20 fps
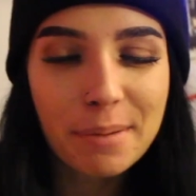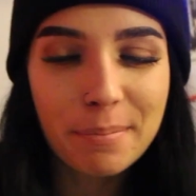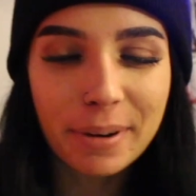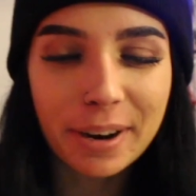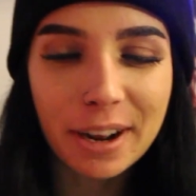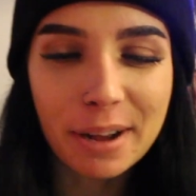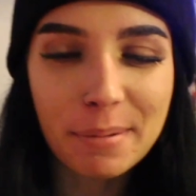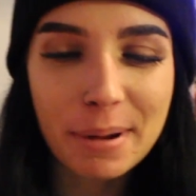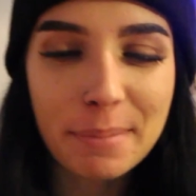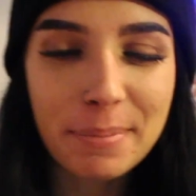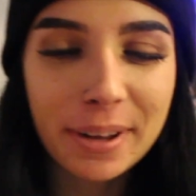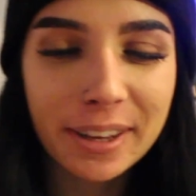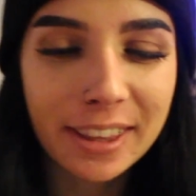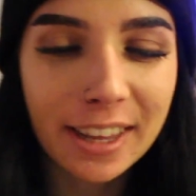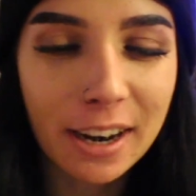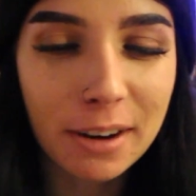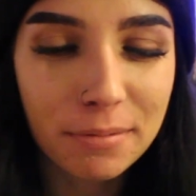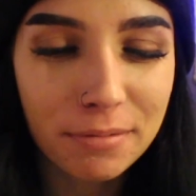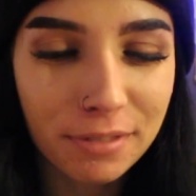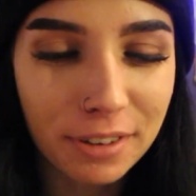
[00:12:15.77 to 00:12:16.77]
But I picked
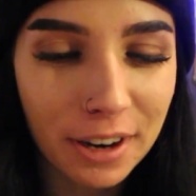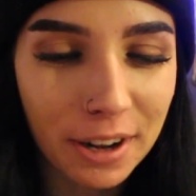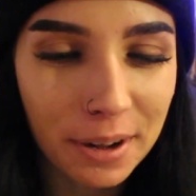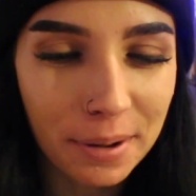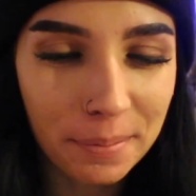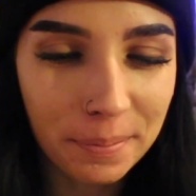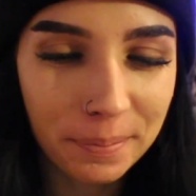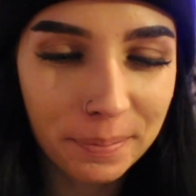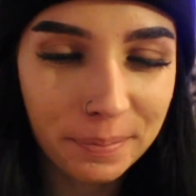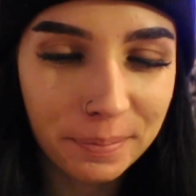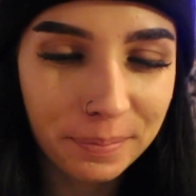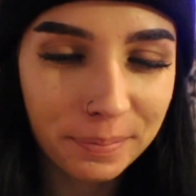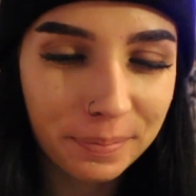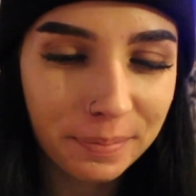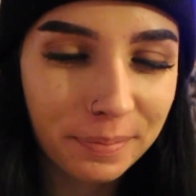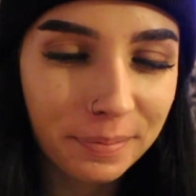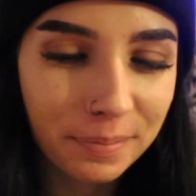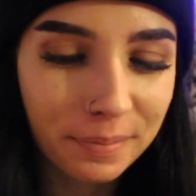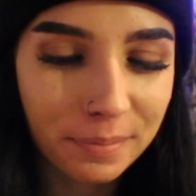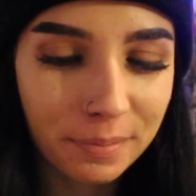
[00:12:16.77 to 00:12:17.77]
that up from
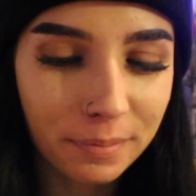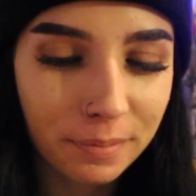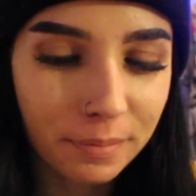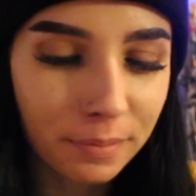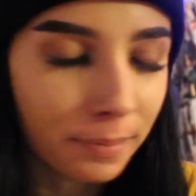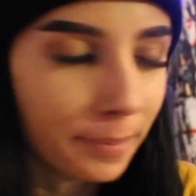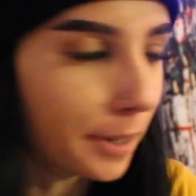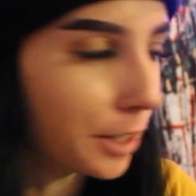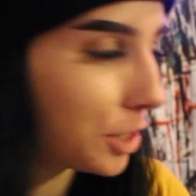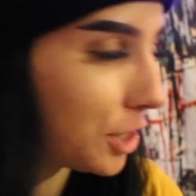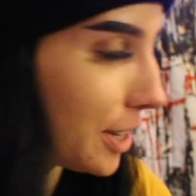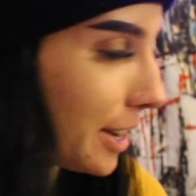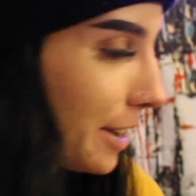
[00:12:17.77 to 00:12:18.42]
merch